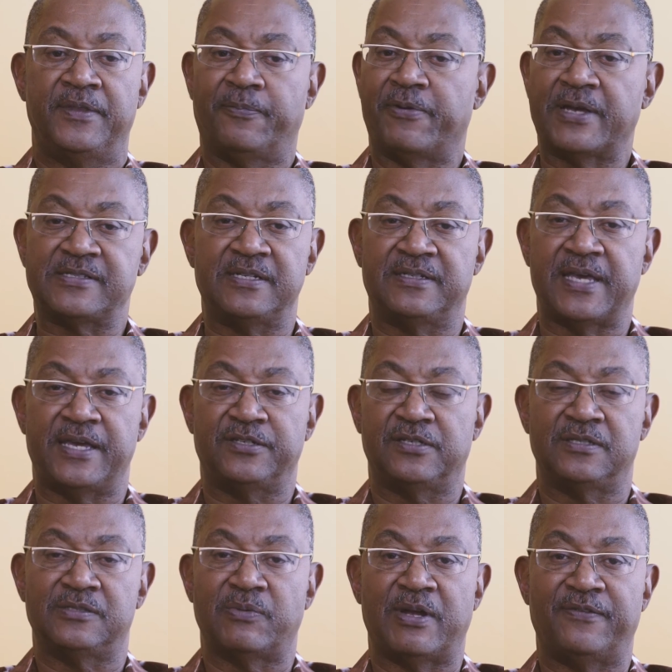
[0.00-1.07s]
The
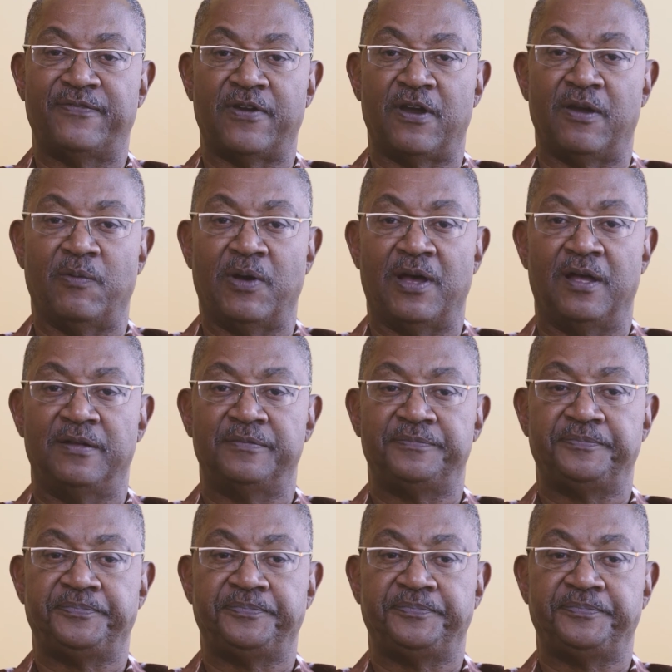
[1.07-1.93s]
presentations went very well.